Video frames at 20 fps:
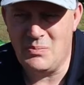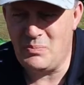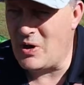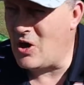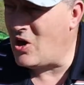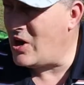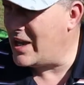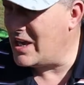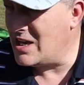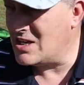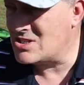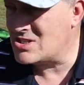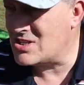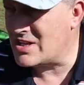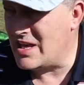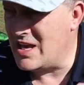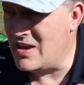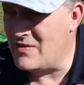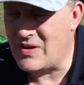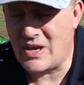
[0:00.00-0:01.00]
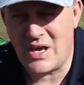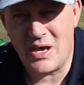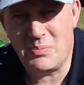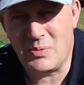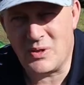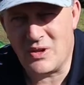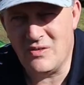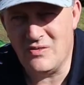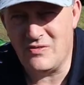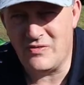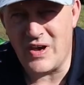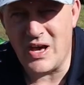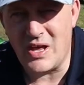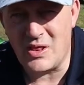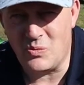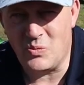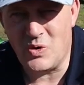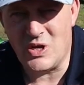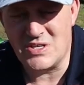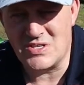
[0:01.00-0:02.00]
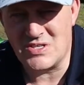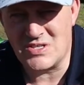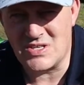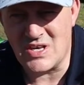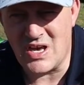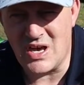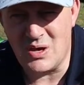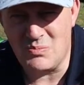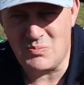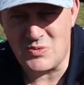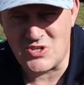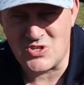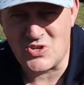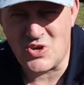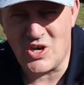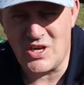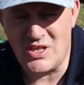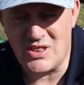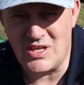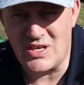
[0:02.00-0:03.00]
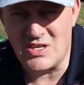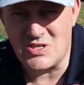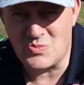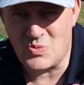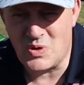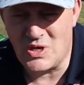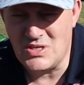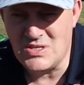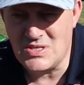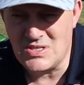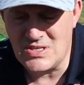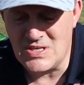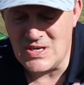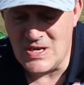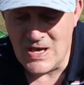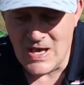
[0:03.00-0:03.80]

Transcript: but I actually have a couple of other ones beside these ones.